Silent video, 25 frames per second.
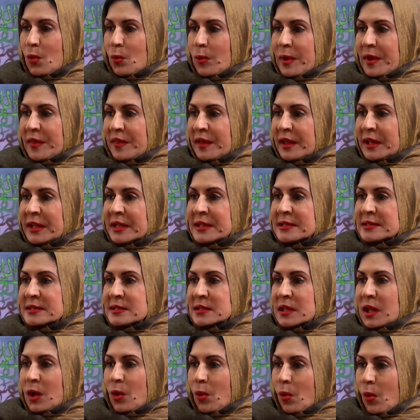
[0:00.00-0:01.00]
whether it's
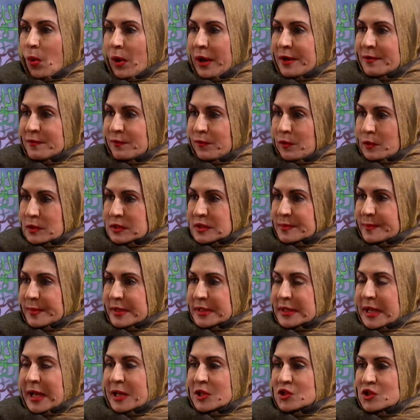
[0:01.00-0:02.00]
the law
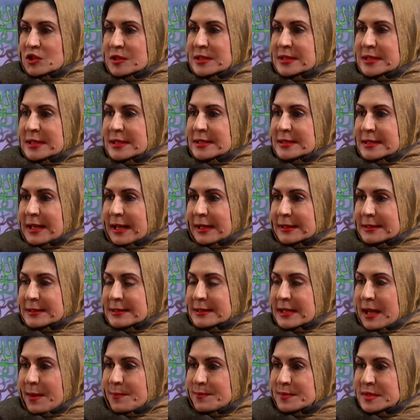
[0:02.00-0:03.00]
enforcement agencies like
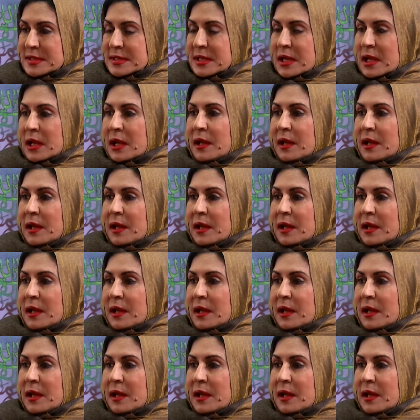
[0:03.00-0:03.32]
SAPS,